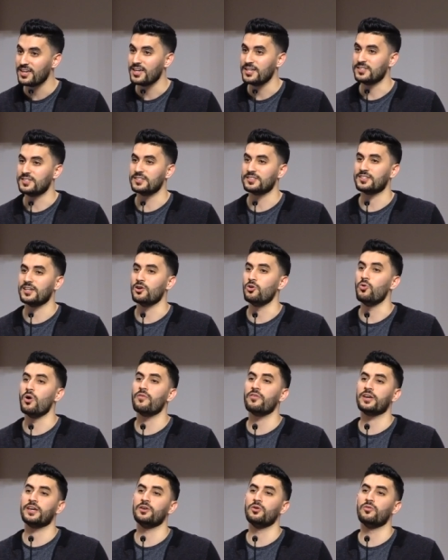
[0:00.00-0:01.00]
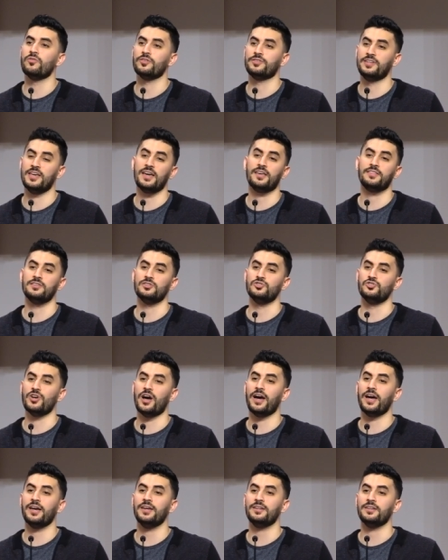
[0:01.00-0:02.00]
He's gonna say, whoever can overtake this
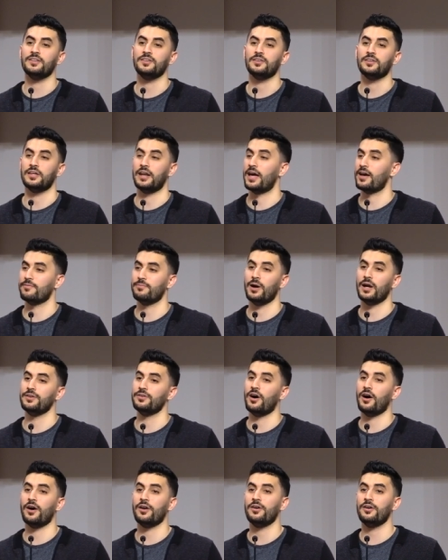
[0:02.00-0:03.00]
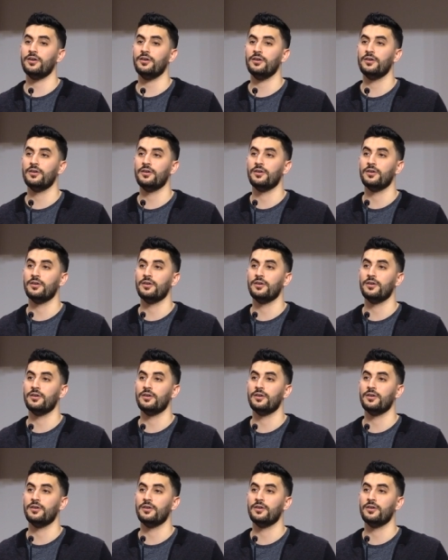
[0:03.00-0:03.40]
giant can have my daughter